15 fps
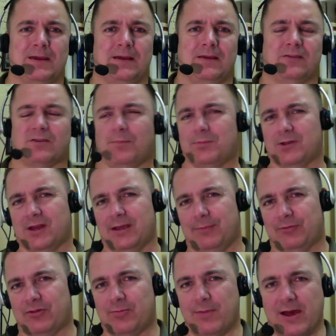
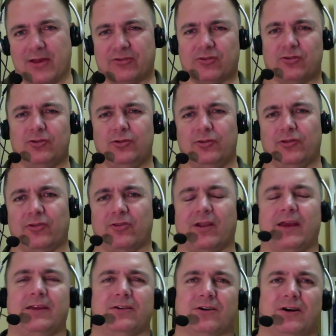Sometimes the master uses
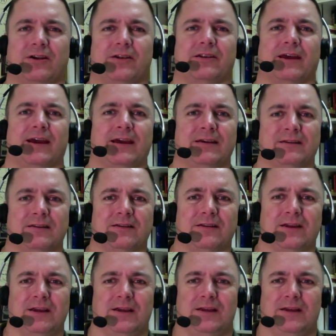light contact, and